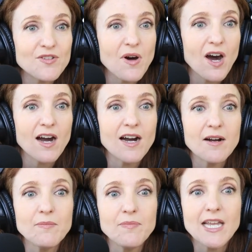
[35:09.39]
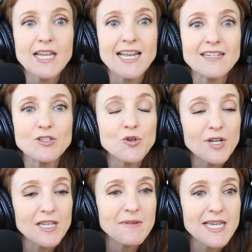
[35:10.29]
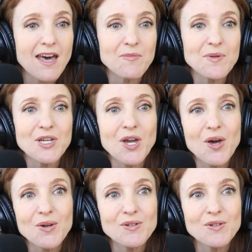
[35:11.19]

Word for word: Um, yeah, joining me, helping coach,